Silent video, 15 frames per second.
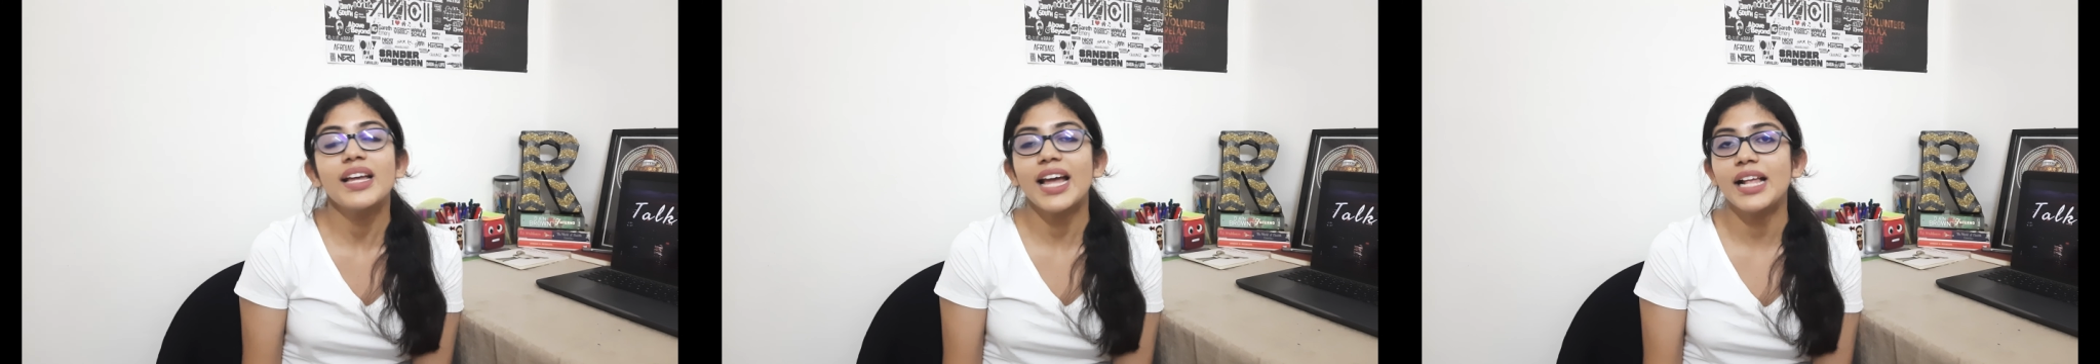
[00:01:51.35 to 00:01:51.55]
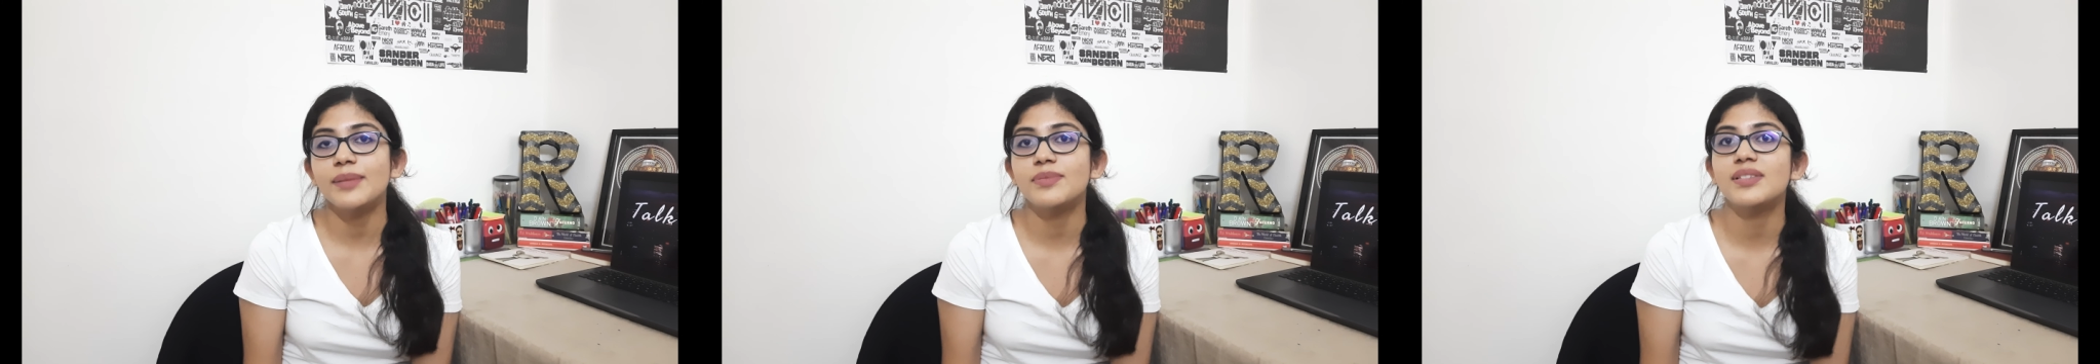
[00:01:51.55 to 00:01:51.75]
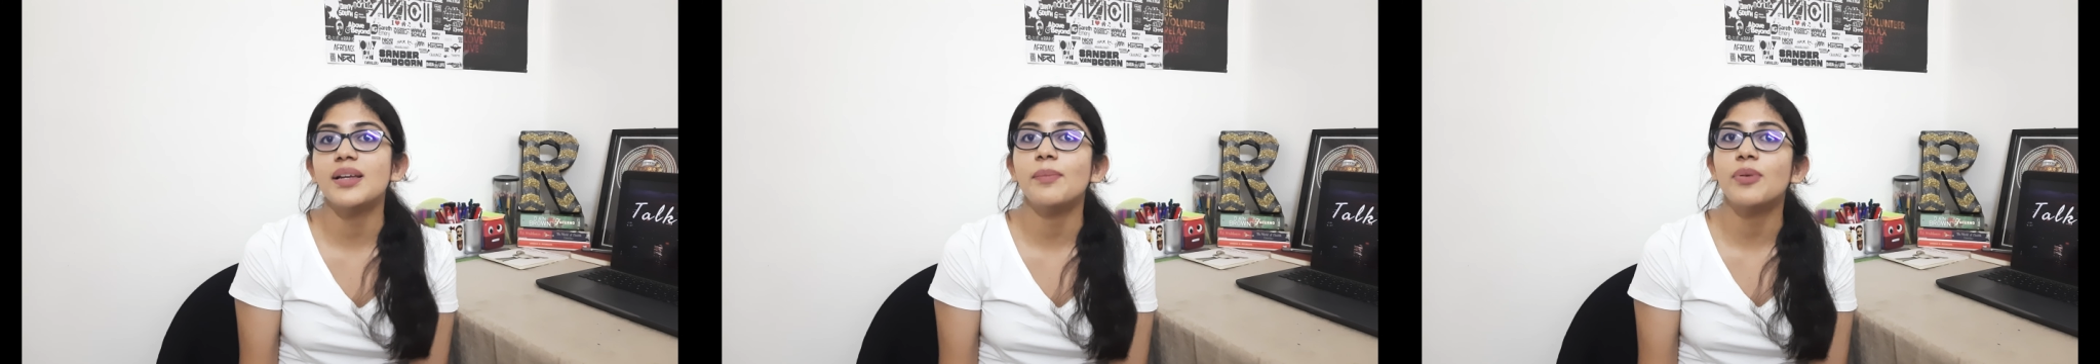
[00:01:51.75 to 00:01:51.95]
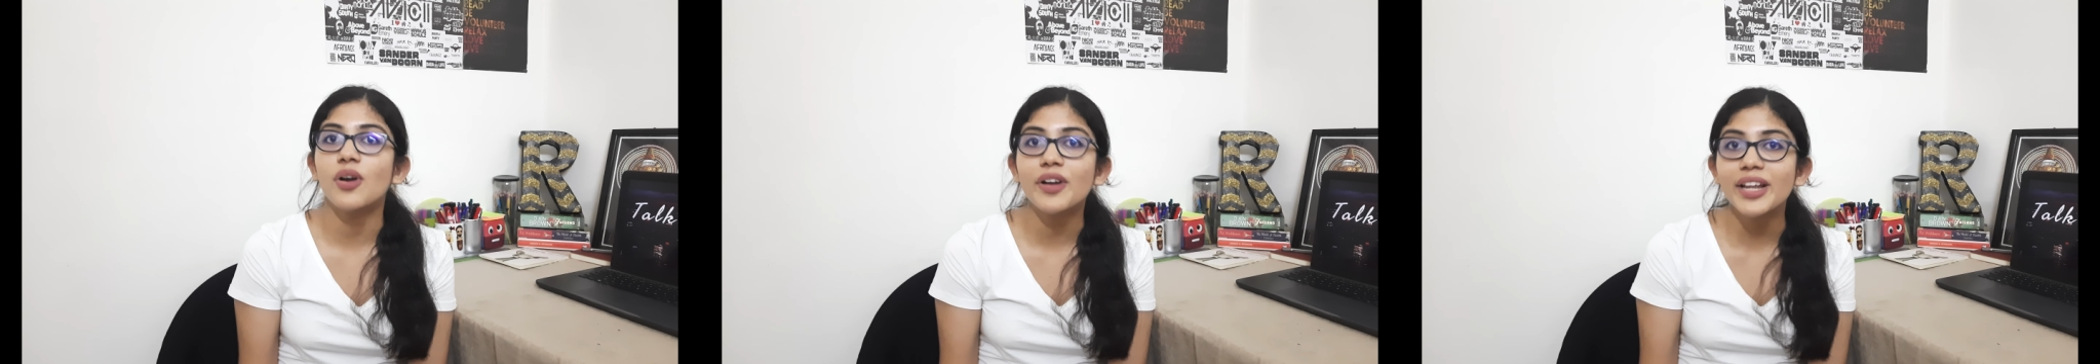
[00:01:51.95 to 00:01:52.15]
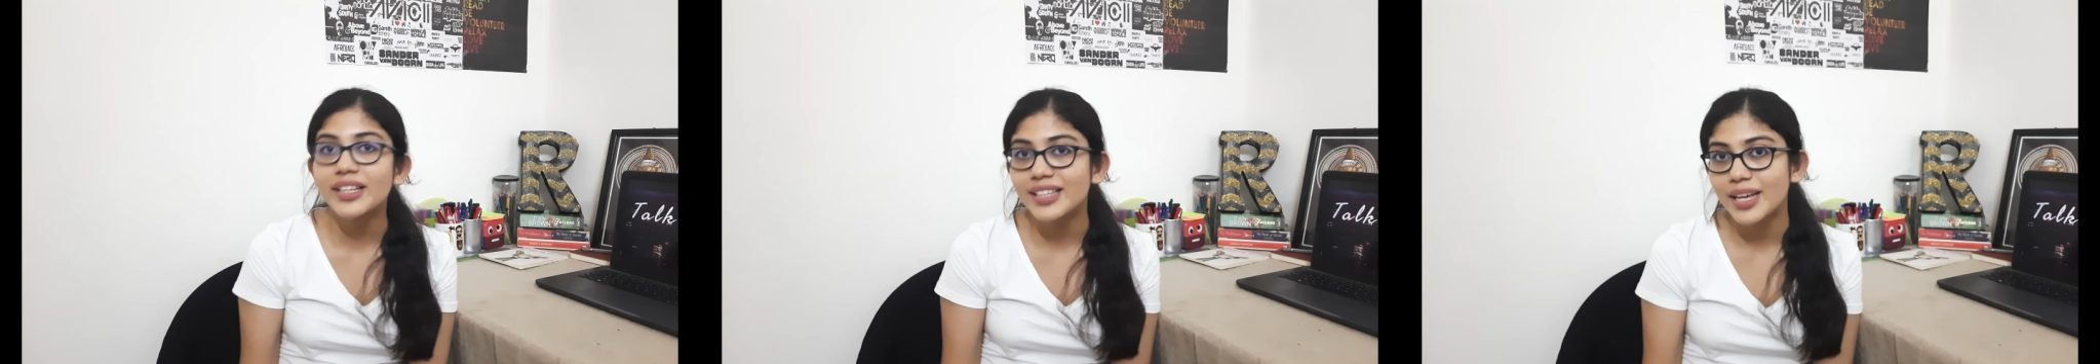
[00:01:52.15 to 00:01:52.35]
helps them
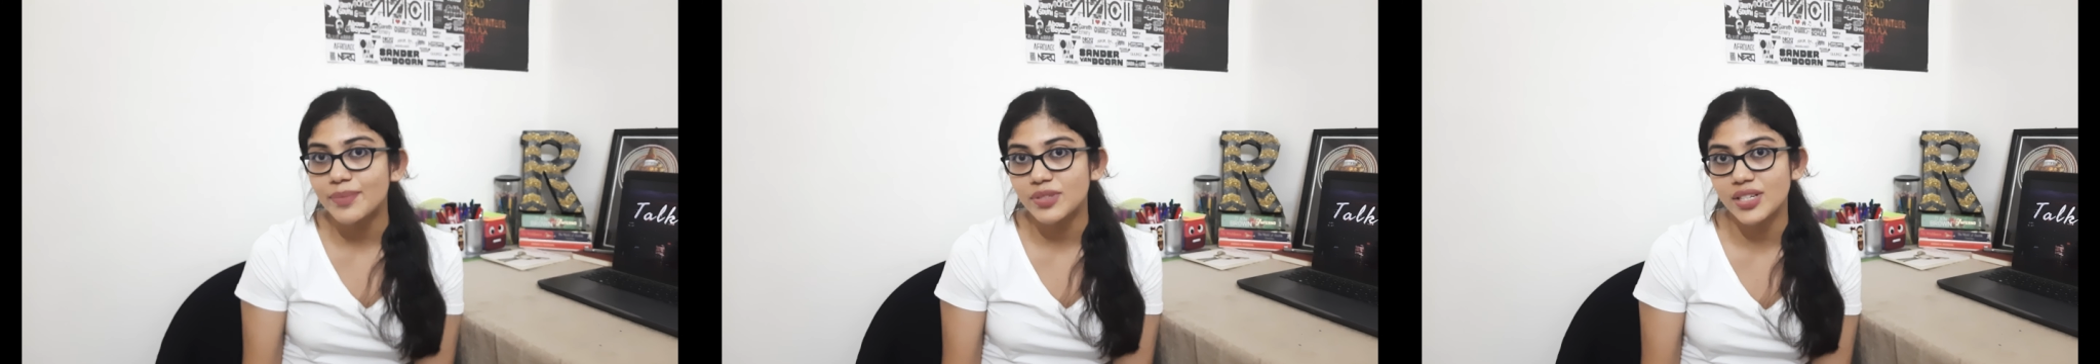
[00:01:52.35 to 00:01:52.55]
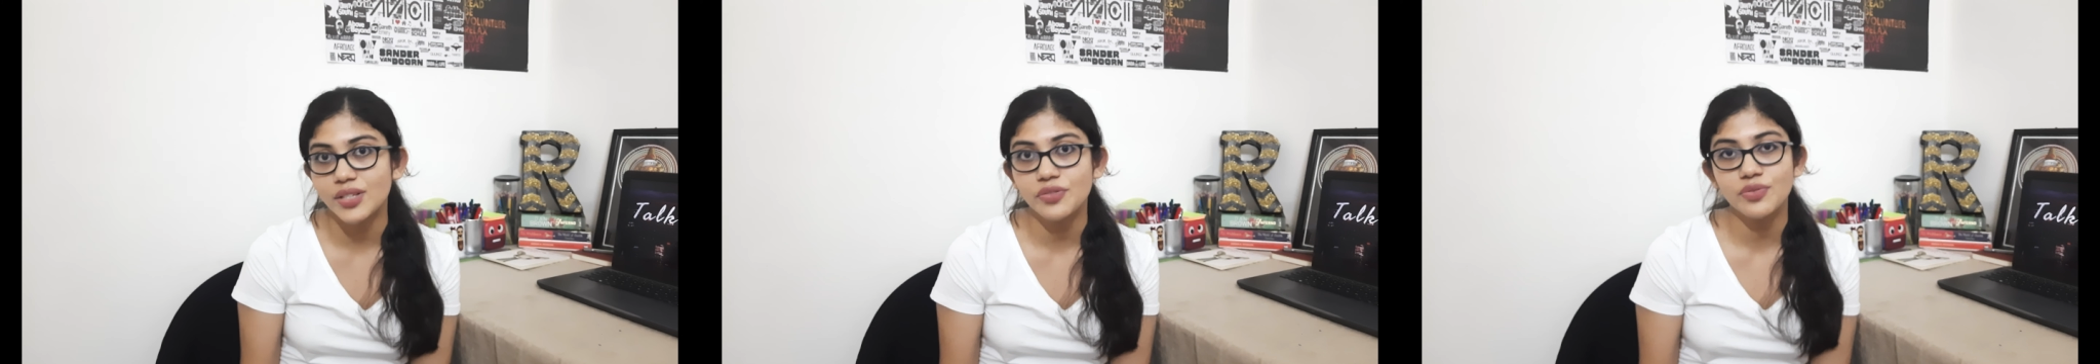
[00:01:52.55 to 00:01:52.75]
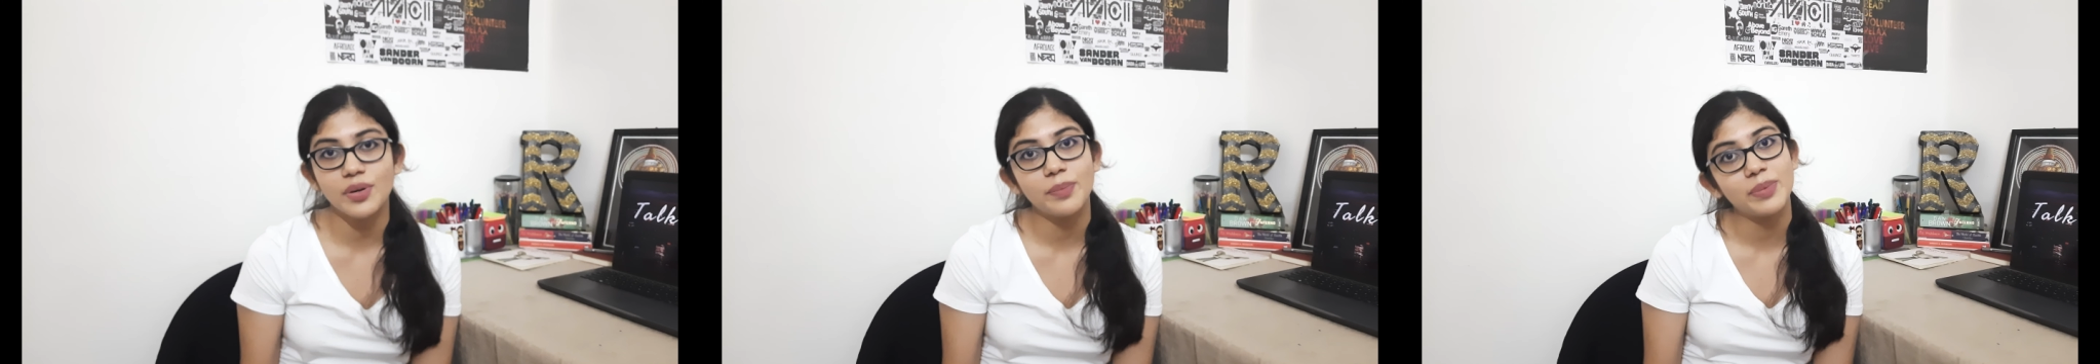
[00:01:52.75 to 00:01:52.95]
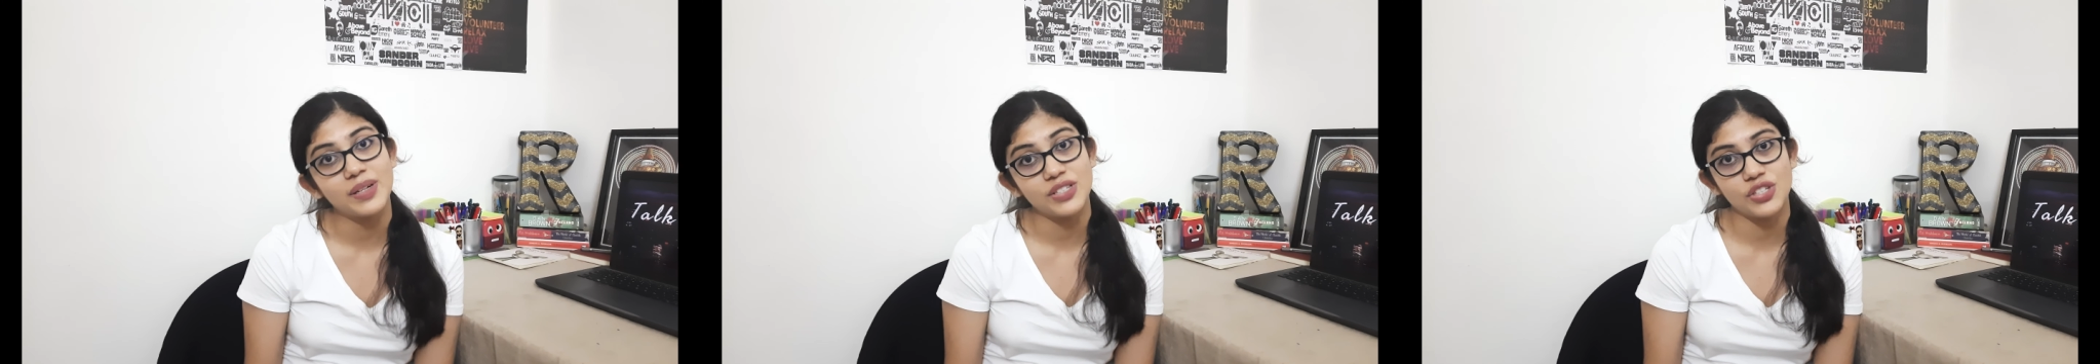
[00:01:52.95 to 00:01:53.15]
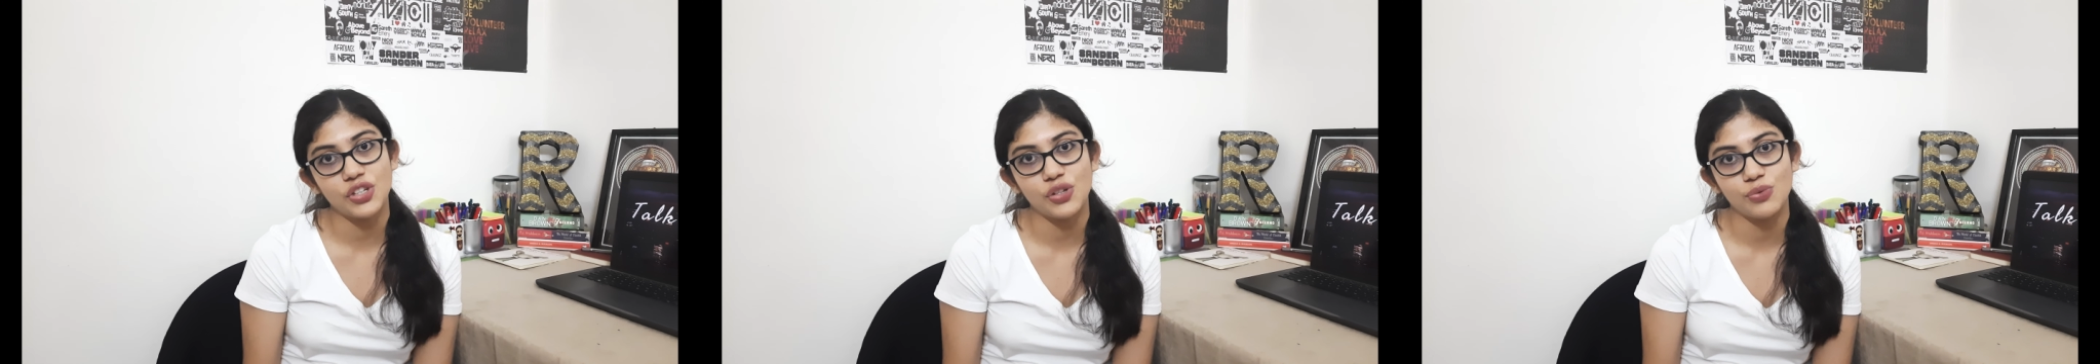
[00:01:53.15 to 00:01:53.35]
protect themselves from
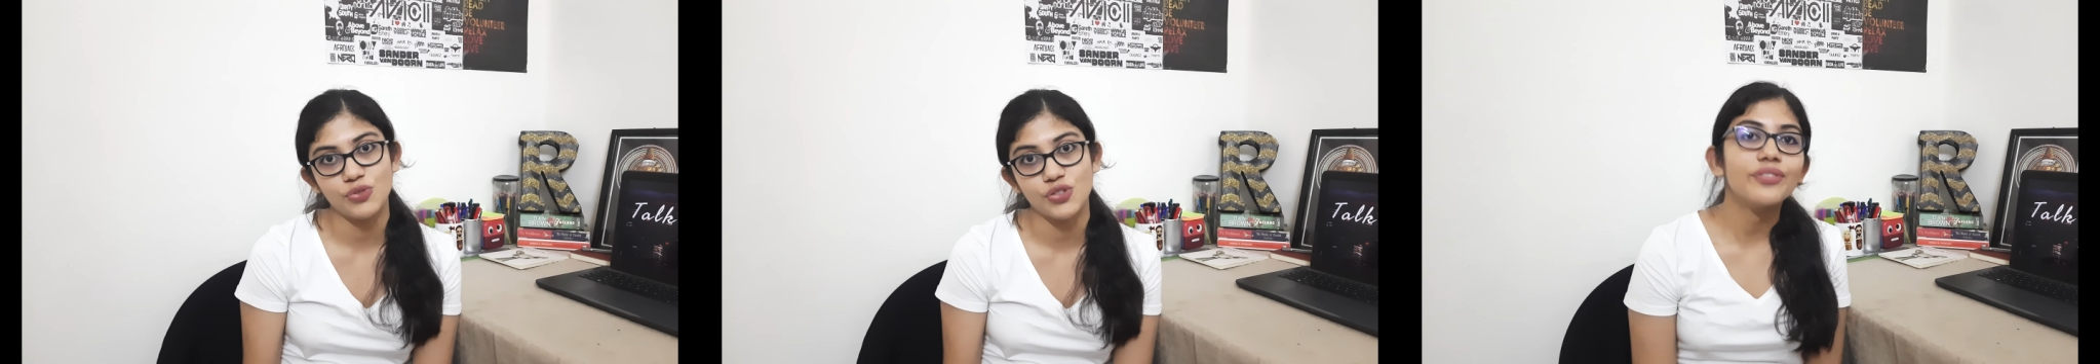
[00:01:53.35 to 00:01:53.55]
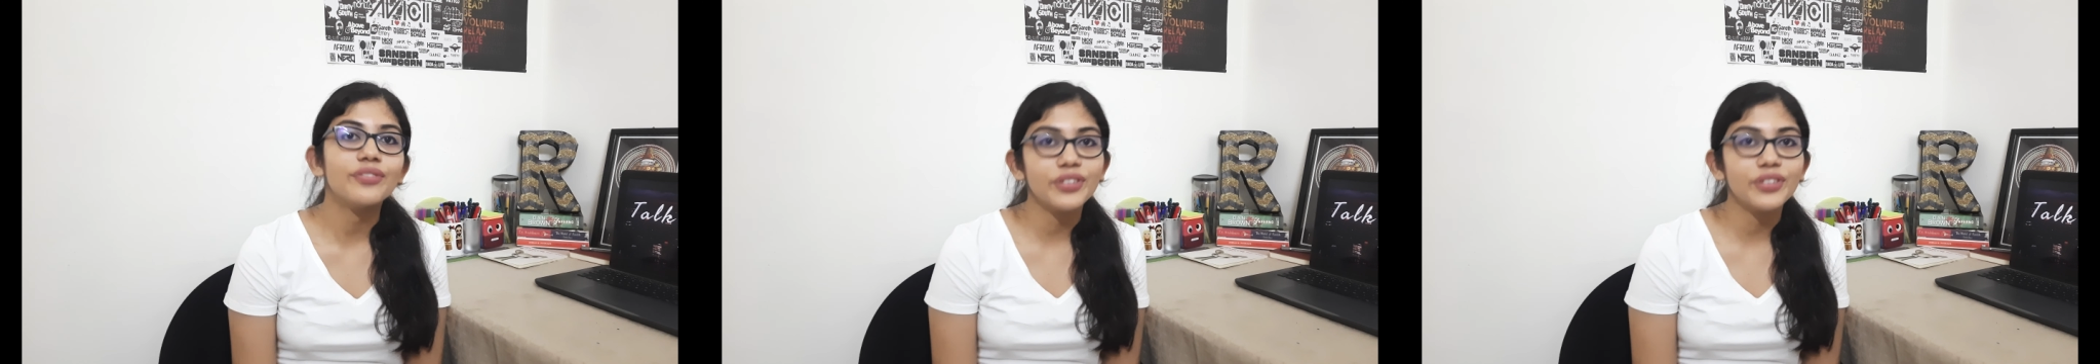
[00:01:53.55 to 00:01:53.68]
persecution.